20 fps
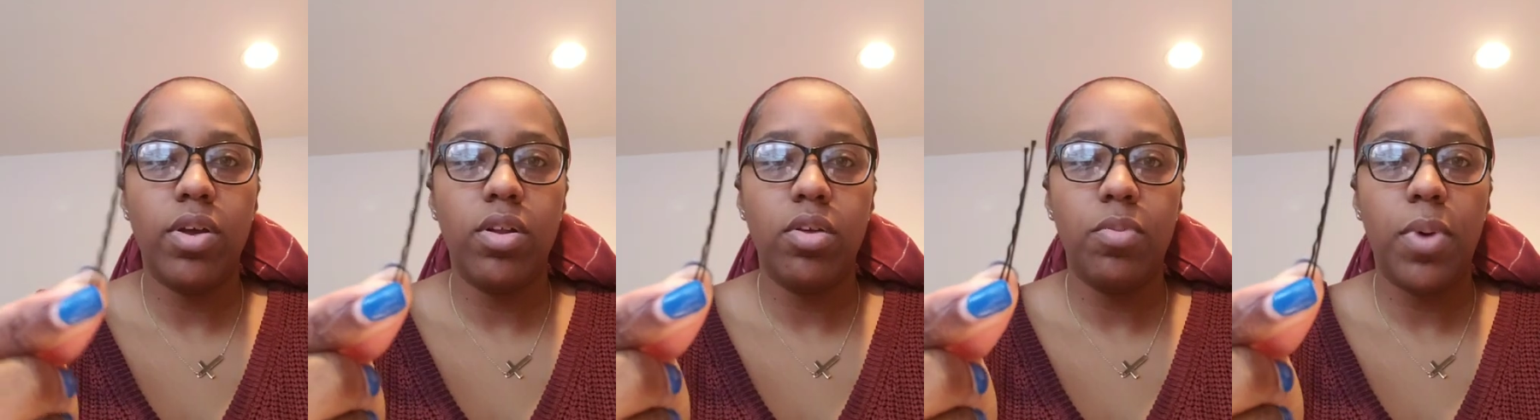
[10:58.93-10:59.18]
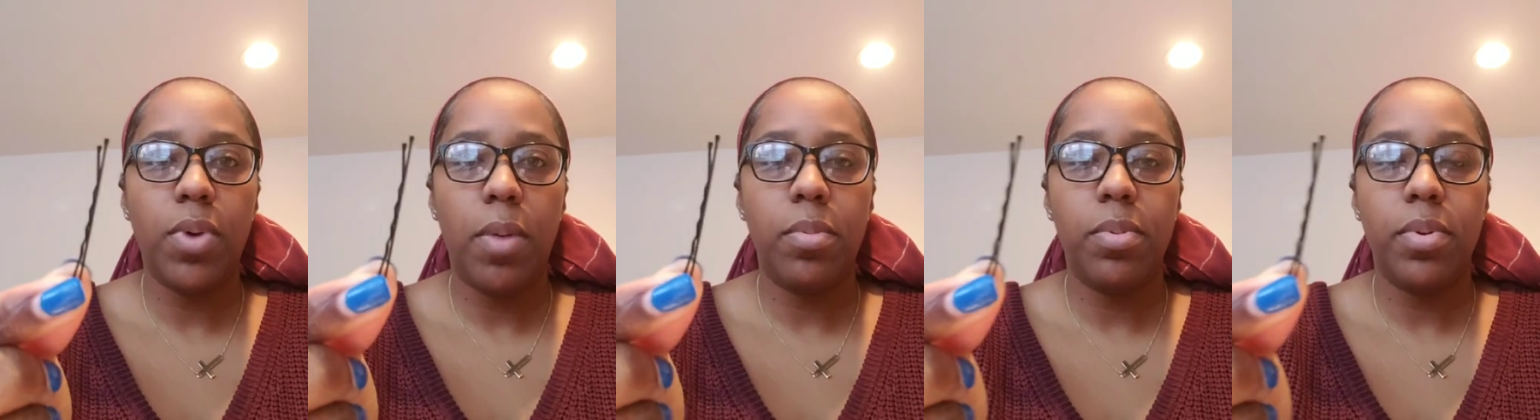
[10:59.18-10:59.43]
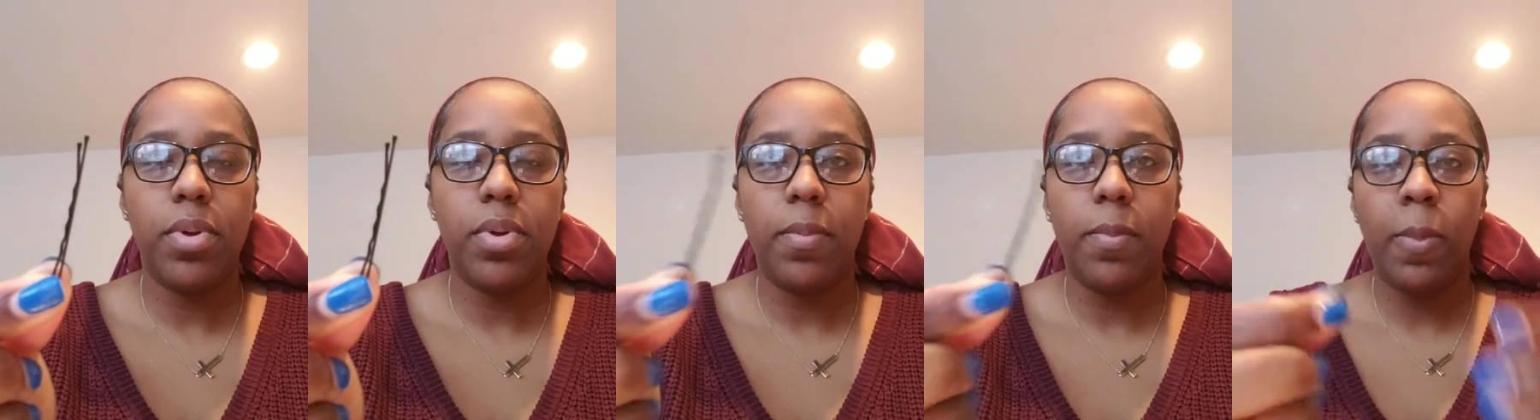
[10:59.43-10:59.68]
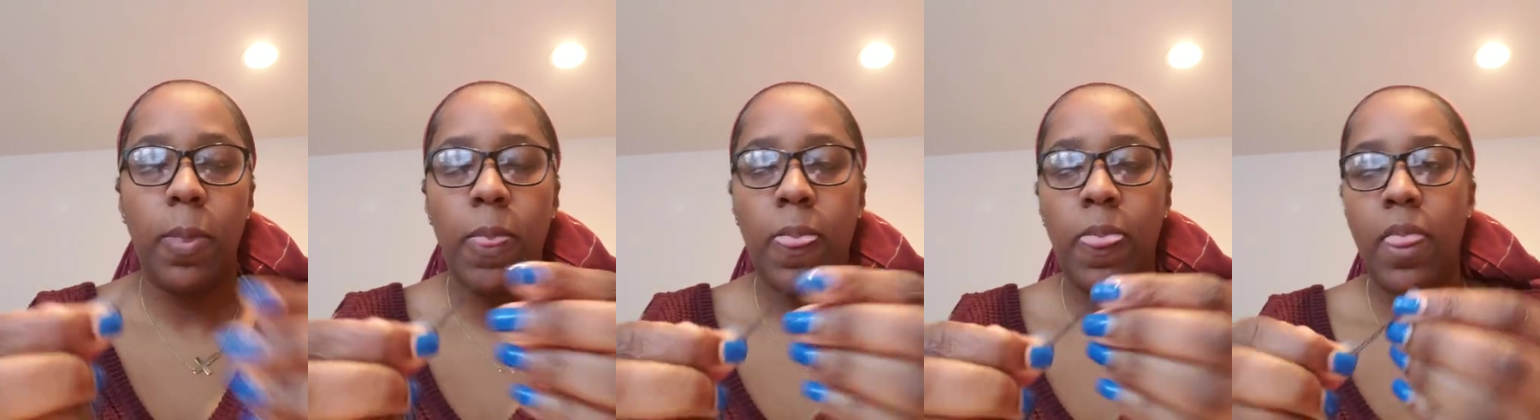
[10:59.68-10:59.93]
regular bobby
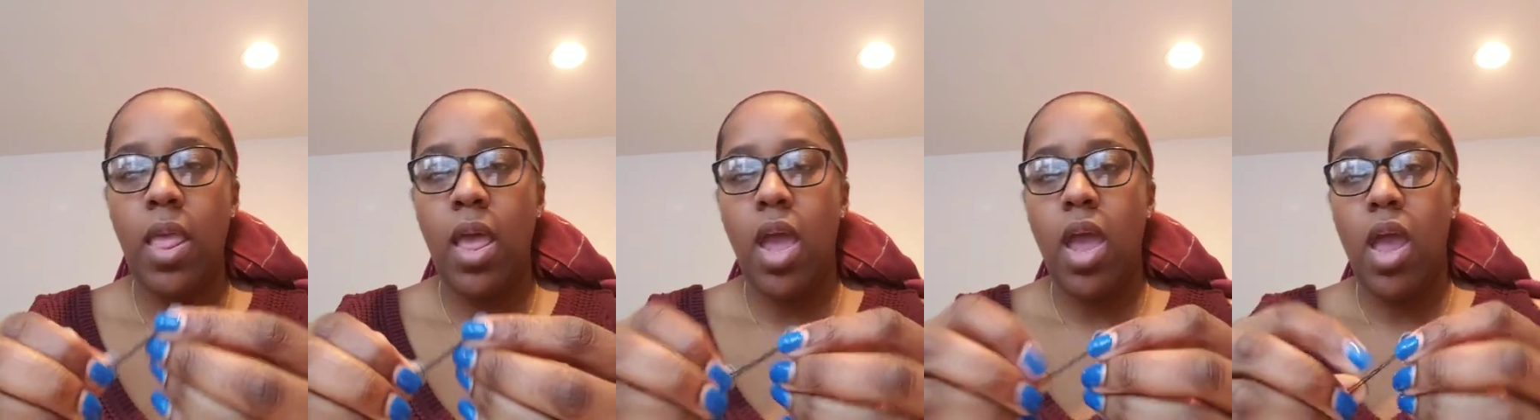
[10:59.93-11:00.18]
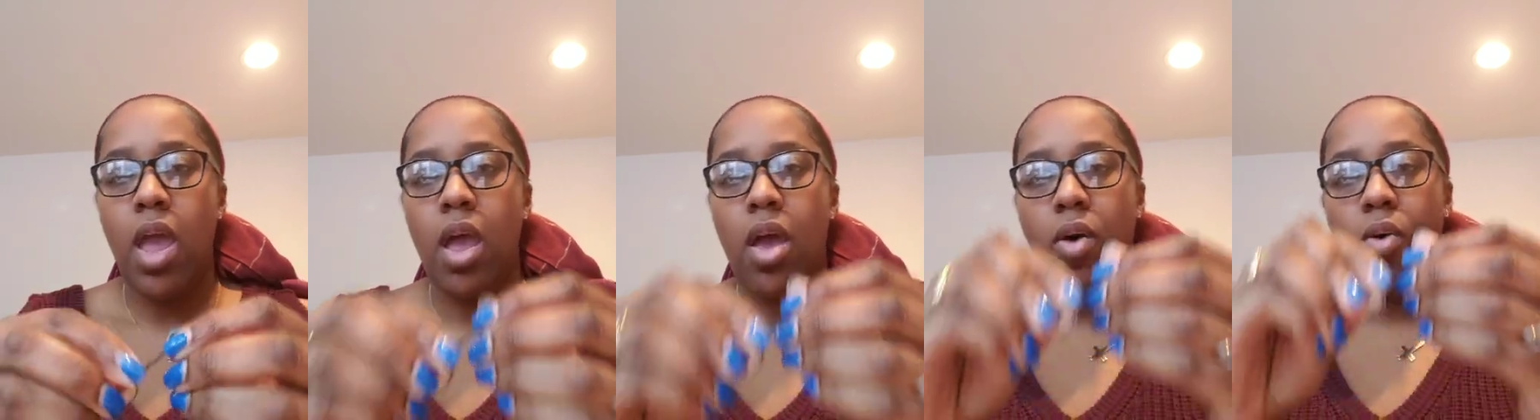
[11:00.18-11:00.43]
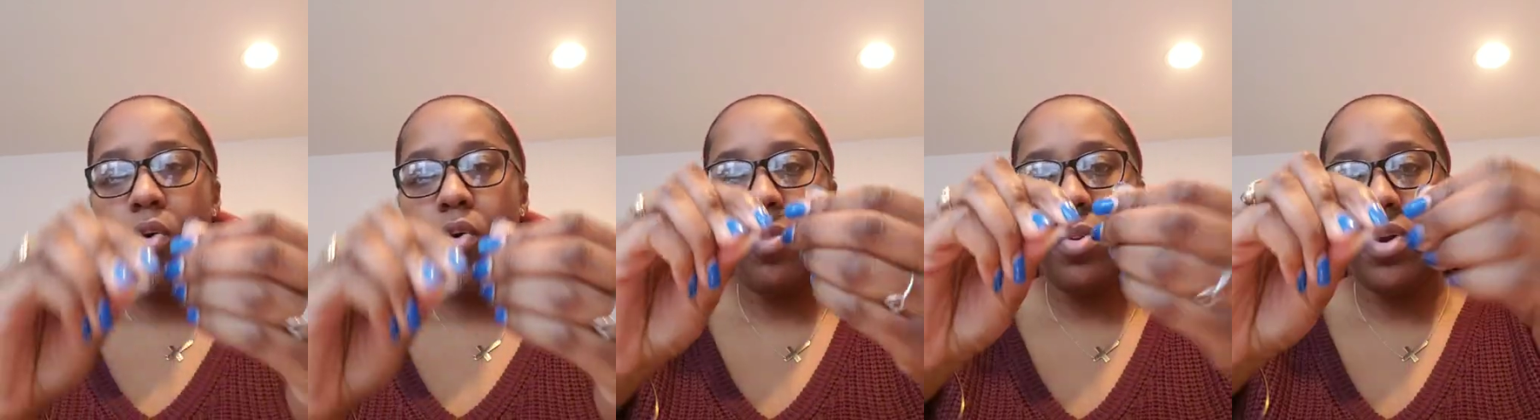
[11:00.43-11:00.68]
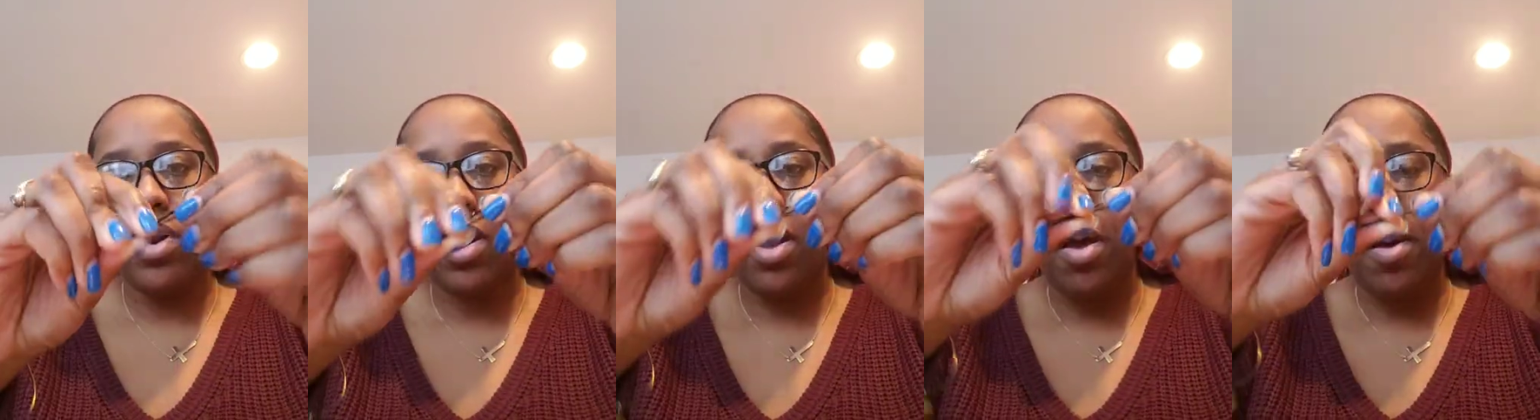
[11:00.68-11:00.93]
pin.
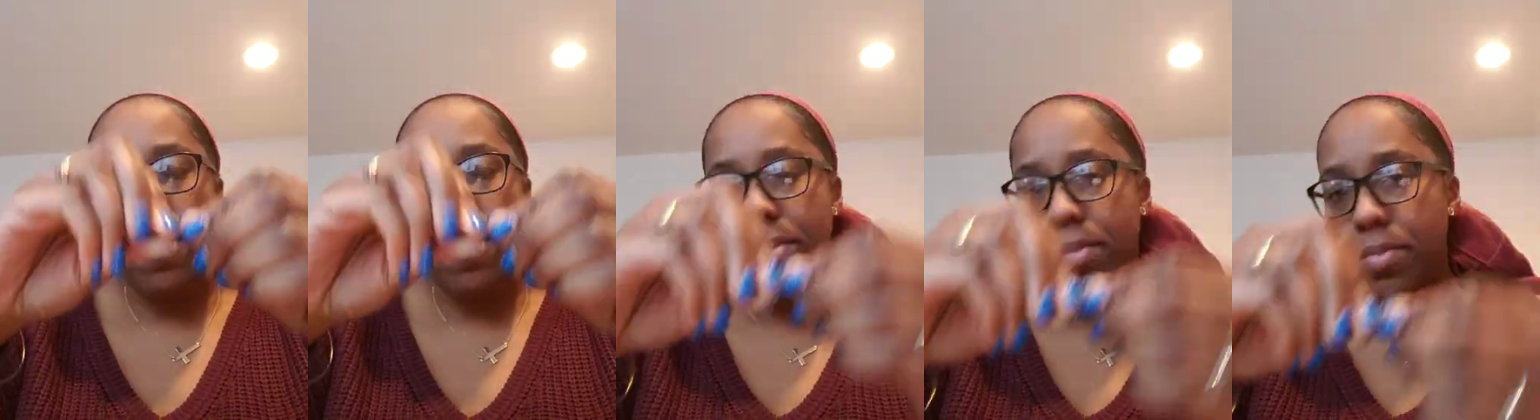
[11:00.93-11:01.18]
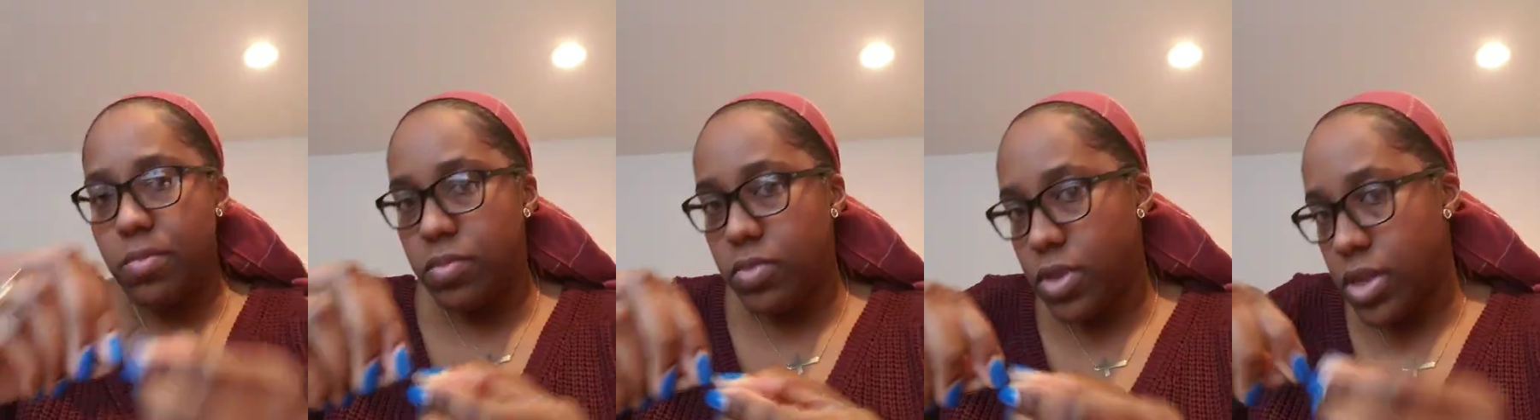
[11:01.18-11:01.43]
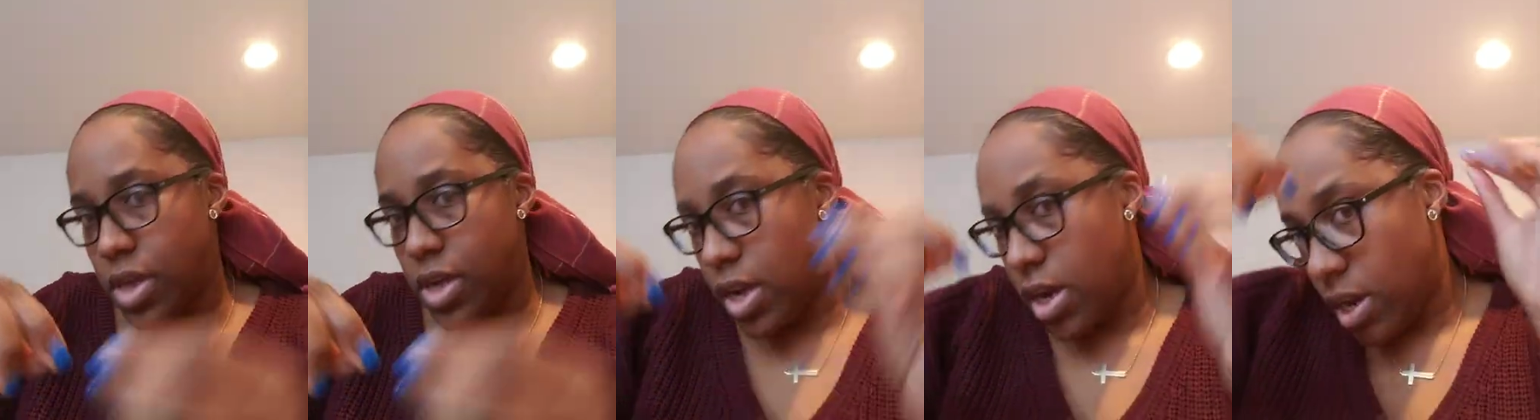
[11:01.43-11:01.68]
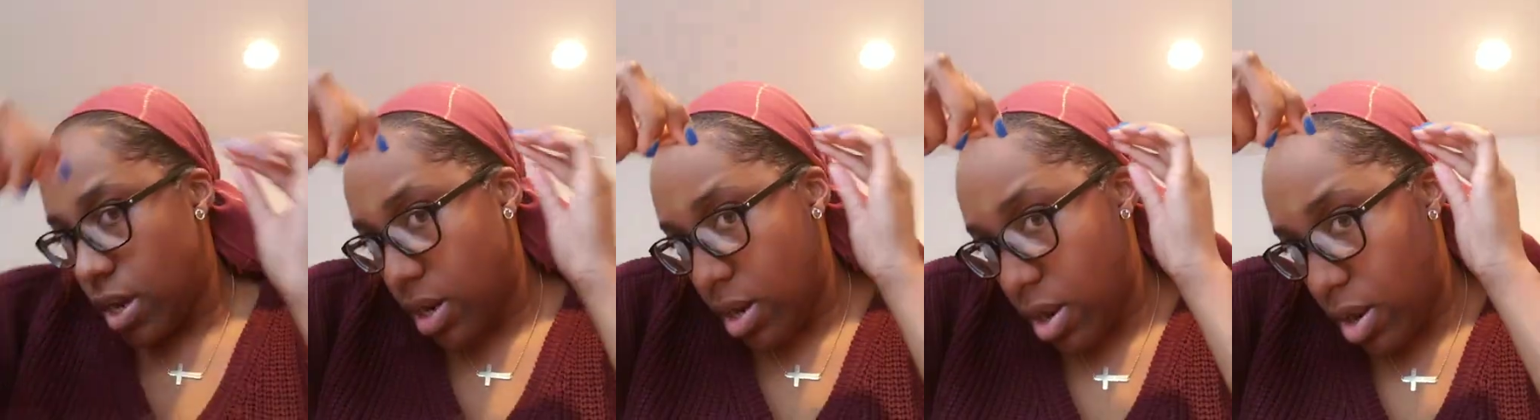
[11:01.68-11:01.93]
Open it up,
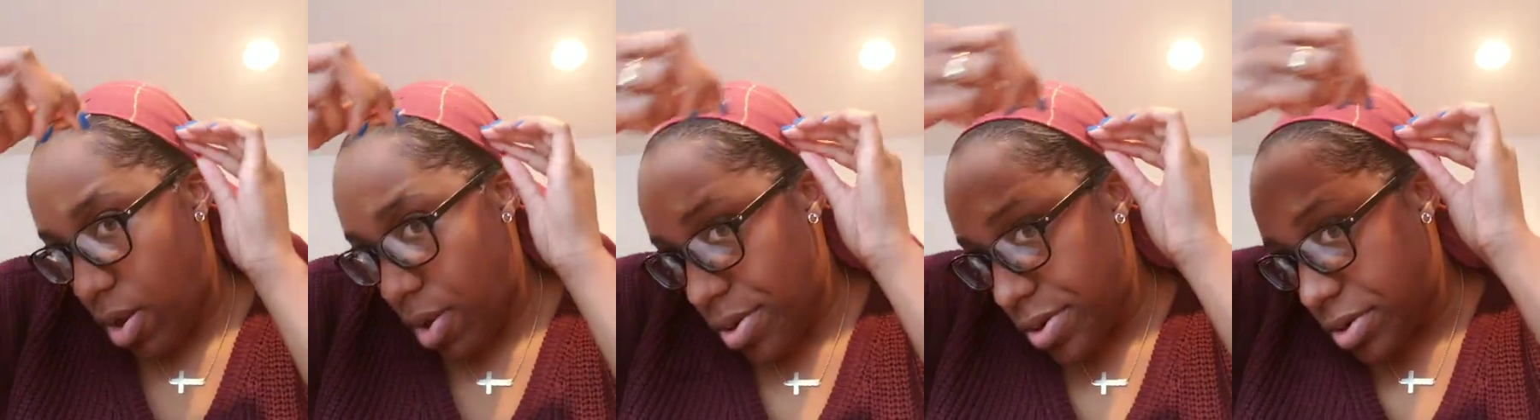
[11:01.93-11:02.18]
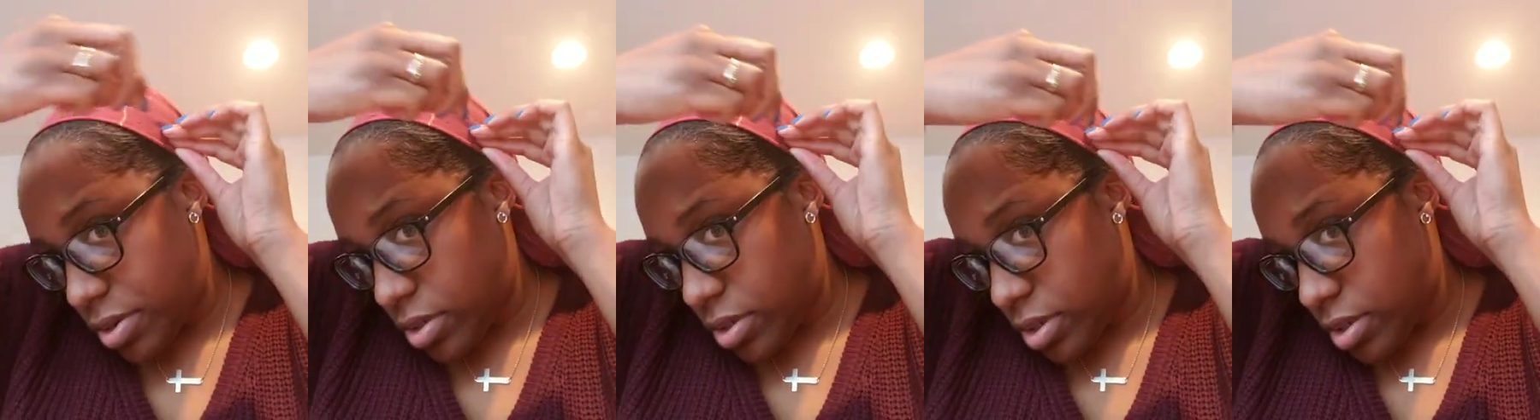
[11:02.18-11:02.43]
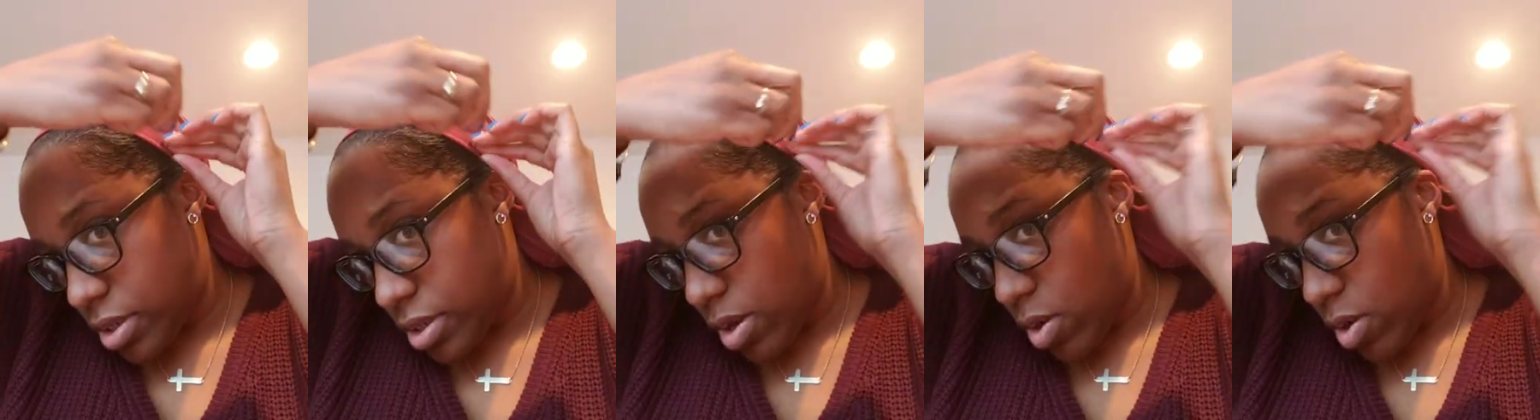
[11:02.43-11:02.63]
and